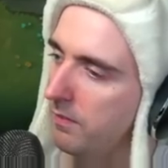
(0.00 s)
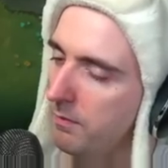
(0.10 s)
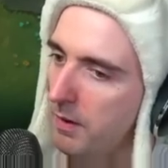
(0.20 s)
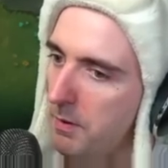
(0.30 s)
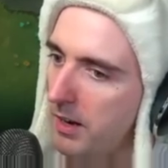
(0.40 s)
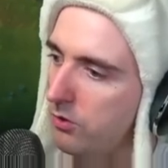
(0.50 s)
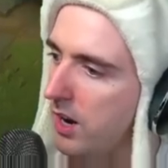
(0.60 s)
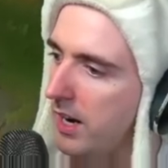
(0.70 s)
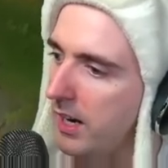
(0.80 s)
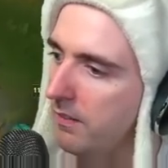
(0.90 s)
My body's
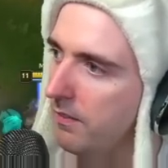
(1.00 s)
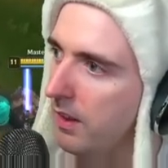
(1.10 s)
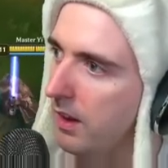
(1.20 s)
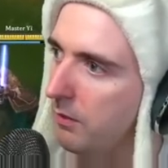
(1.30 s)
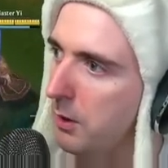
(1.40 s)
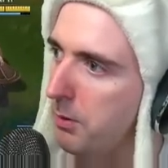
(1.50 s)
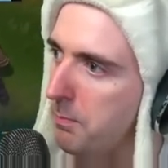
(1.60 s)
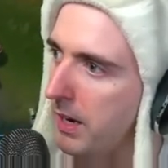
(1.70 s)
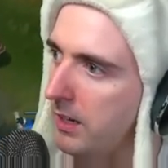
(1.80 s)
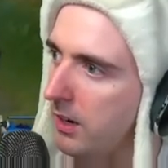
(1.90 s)
ready. I'm going to put a
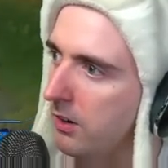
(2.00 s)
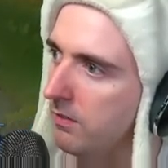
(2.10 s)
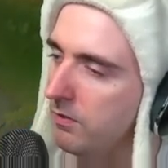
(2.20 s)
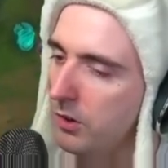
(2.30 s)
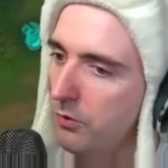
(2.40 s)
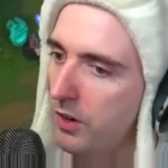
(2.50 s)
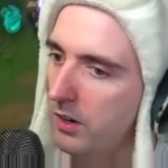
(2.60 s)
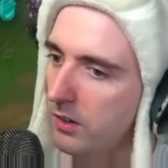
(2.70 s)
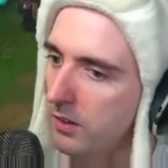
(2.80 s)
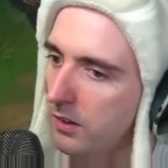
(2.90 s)
pink here. No
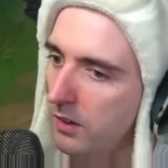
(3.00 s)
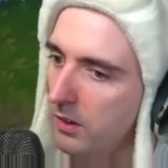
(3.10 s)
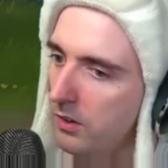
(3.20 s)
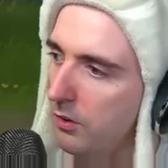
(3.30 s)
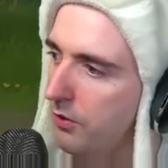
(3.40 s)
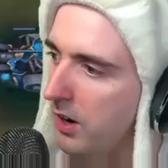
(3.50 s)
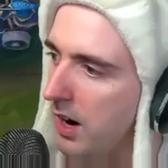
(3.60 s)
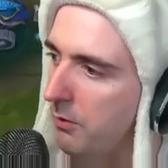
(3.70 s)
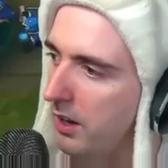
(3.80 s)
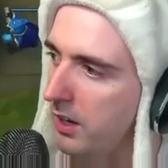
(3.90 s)
fear. No fear.
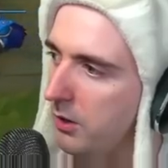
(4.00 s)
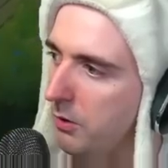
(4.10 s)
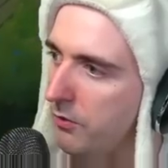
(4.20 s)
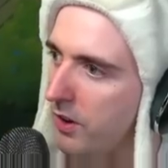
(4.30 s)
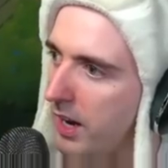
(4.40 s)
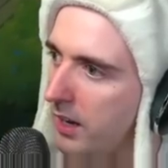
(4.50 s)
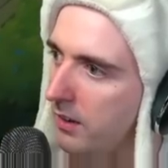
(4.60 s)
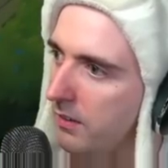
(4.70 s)
Irelia, you want to fight?